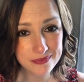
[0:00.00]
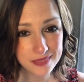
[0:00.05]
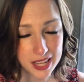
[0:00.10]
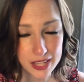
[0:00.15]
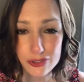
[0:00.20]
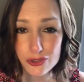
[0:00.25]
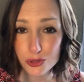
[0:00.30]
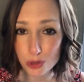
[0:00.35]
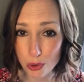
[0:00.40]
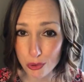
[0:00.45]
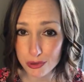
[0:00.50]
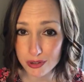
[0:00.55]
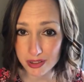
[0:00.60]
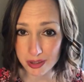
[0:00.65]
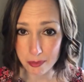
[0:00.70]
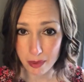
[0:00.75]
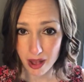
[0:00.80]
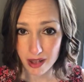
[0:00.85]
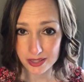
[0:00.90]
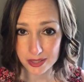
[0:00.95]
It's totally
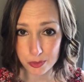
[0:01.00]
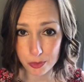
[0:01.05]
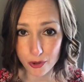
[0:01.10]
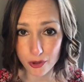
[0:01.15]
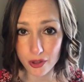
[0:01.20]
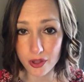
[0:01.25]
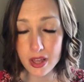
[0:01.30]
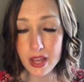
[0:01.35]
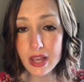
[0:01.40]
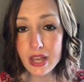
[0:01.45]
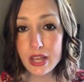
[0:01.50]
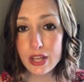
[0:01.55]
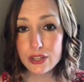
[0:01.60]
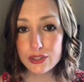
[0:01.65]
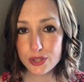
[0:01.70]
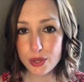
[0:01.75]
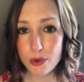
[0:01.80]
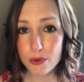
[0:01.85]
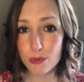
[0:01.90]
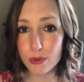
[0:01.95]
possible.
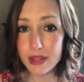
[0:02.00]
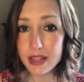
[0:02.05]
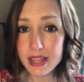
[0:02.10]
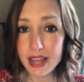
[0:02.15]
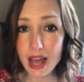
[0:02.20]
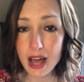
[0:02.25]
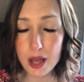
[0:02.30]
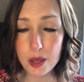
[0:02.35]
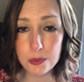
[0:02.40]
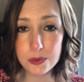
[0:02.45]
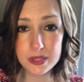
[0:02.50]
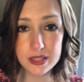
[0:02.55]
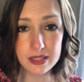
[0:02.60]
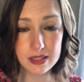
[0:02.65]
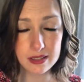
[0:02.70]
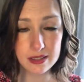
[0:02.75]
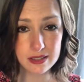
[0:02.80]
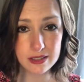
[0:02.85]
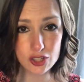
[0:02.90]
So it really helps